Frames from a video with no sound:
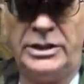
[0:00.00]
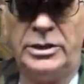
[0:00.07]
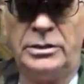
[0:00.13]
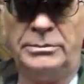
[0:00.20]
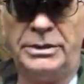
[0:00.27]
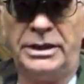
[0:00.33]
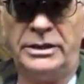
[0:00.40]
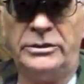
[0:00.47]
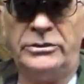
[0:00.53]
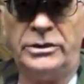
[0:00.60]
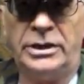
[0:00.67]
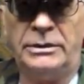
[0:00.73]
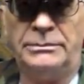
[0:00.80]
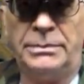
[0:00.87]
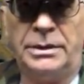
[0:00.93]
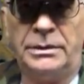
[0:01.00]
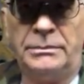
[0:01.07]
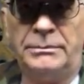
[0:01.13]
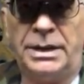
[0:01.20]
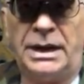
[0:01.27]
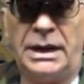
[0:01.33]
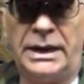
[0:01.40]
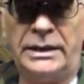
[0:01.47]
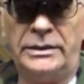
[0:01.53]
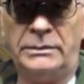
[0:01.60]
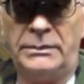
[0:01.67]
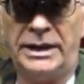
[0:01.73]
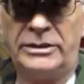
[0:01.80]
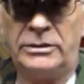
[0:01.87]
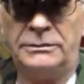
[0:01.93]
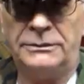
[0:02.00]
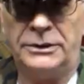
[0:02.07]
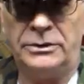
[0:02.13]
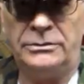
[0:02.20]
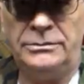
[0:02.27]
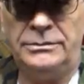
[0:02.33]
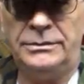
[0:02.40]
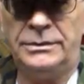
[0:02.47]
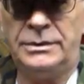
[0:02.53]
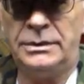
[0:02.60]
earbuds up by the microphone